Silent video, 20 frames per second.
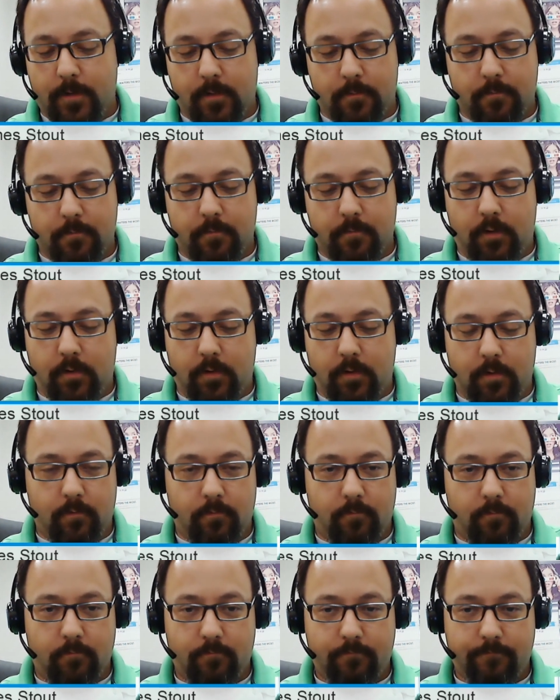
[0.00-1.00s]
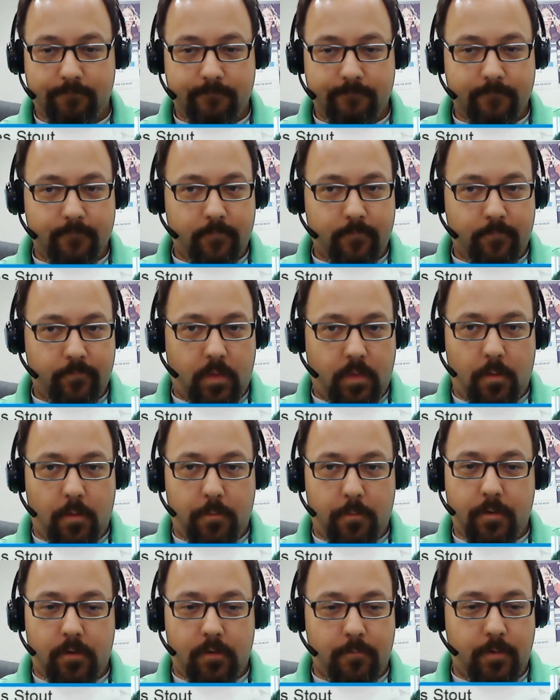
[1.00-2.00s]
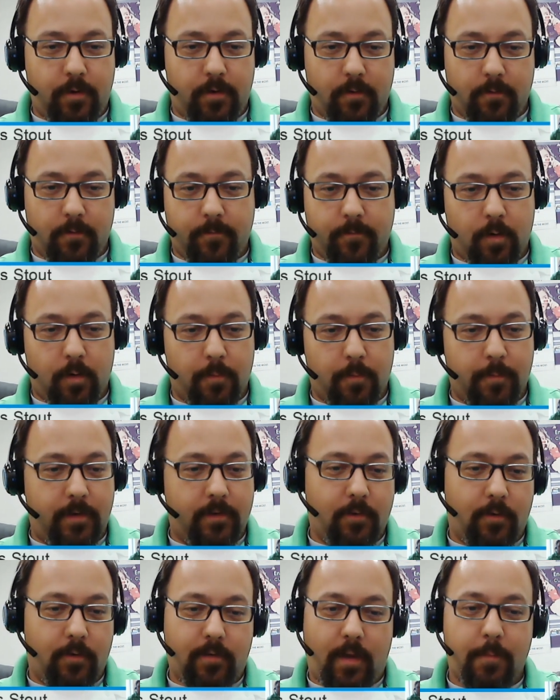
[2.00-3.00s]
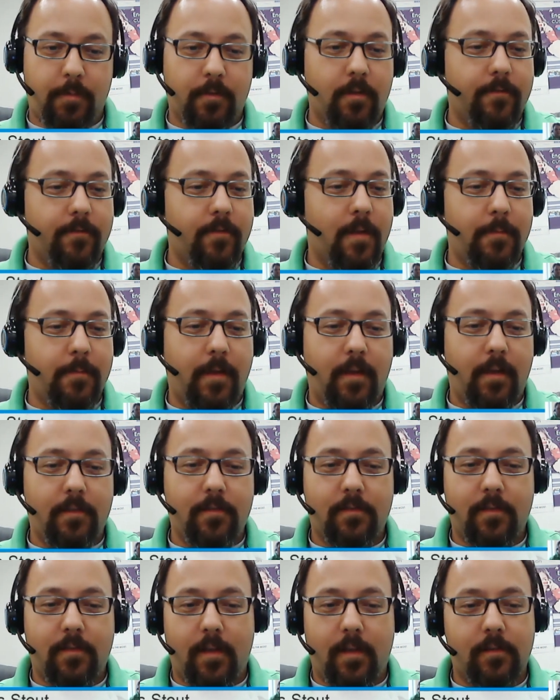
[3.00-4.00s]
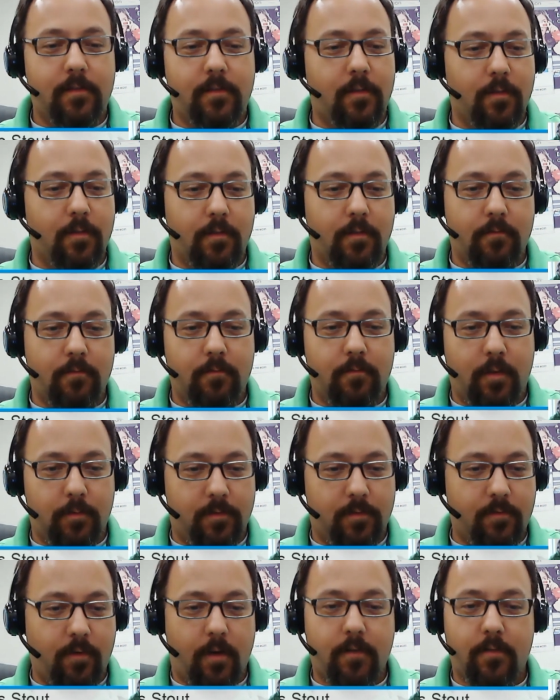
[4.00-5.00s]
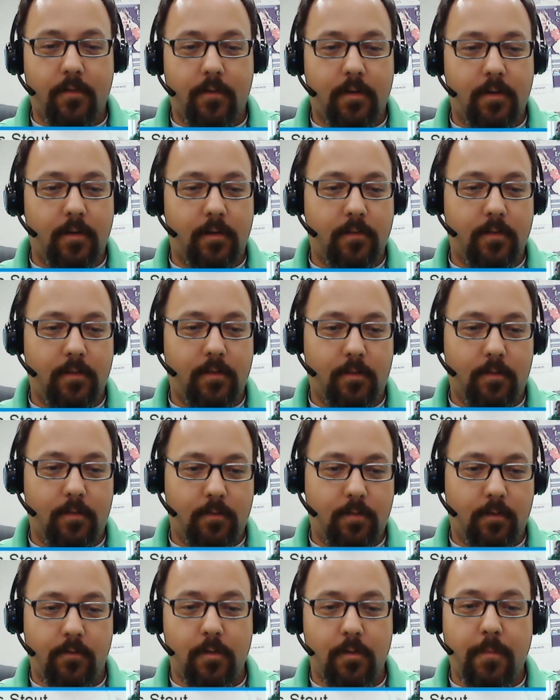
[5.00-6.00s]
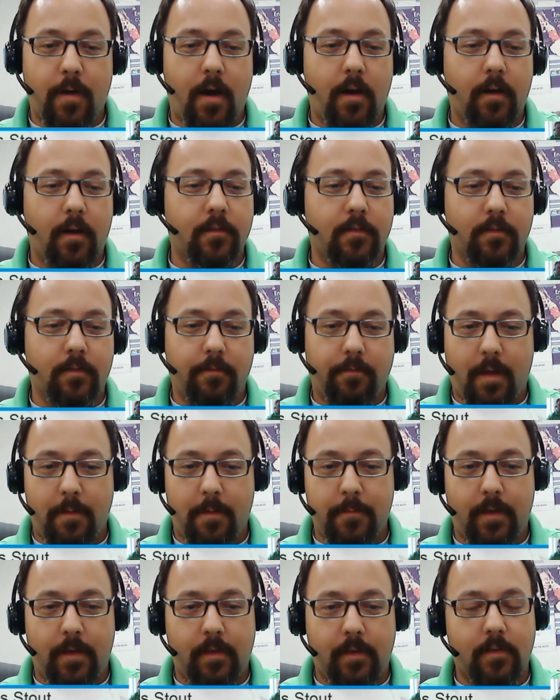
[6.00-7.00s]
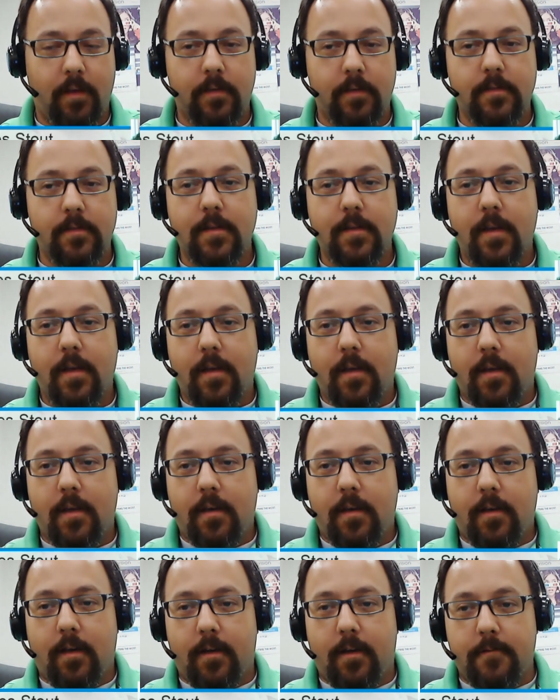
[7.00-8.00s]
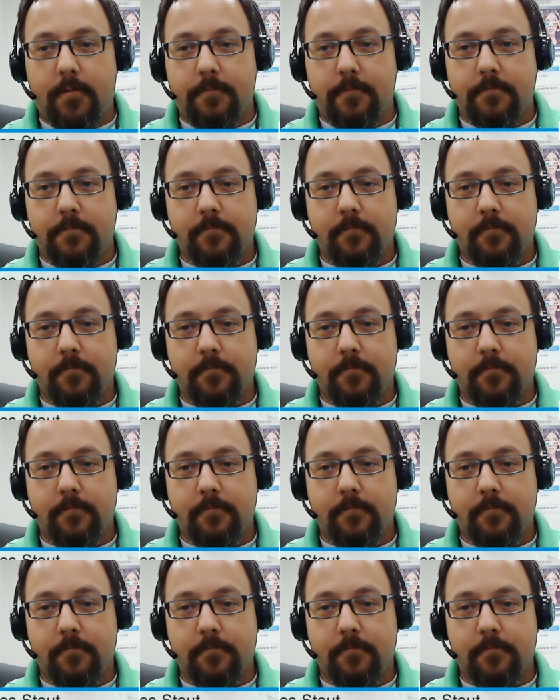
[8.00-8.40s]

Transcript: can put your form into a table if that makes sense. You can structure it into group boxes if that makes sense, and